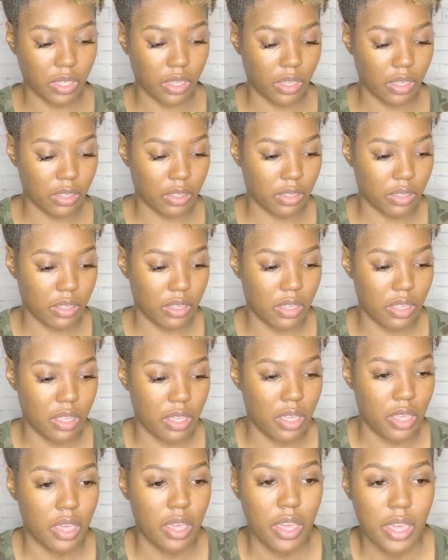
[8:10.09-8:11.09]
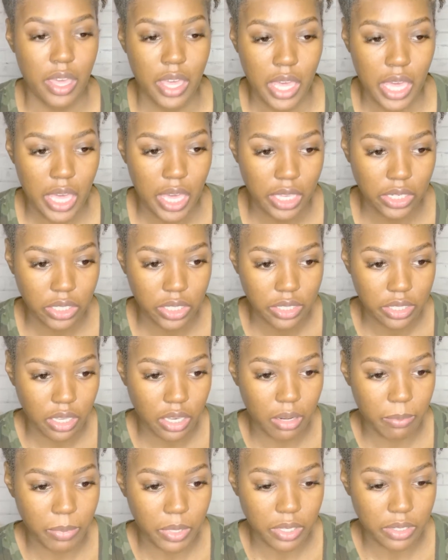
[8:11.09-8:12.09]
Okay. And just
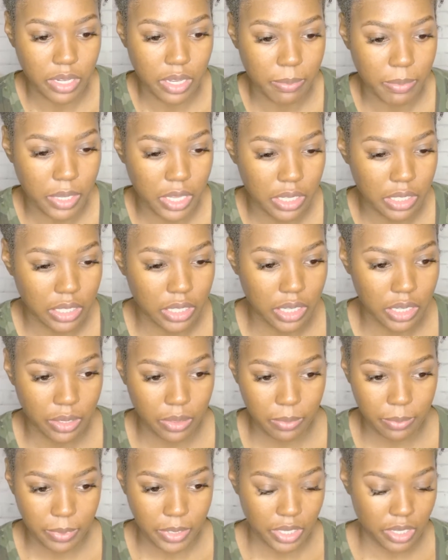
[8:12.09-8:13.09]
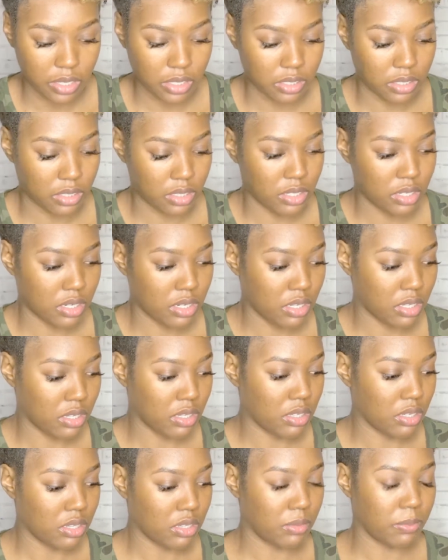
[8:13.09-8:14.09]
gonna build up a little bit
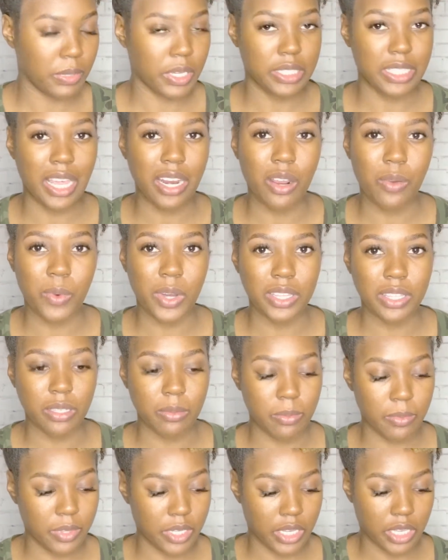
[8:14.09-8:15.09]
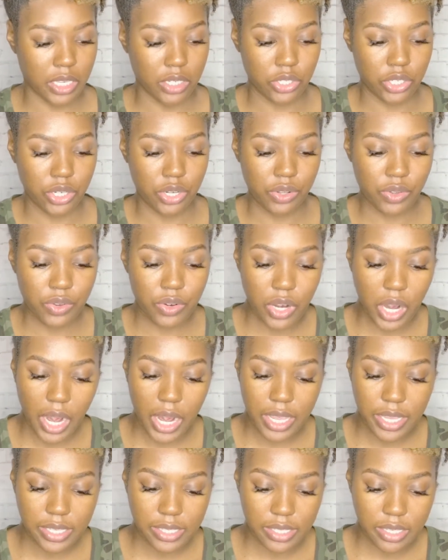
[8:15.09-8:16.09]
because I don't want them looking too
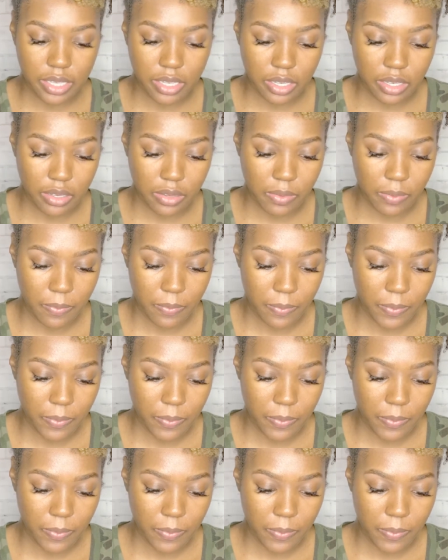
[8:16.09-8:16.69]
crazy,